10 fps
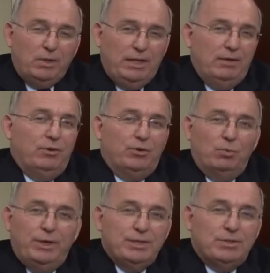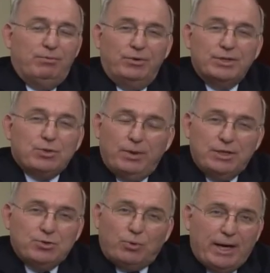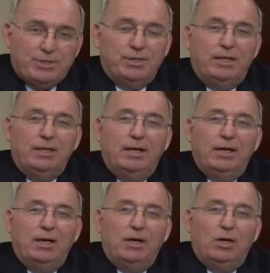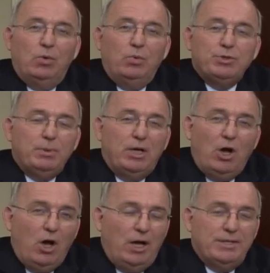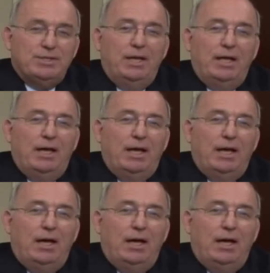we believe that the reason for this great tragedy was because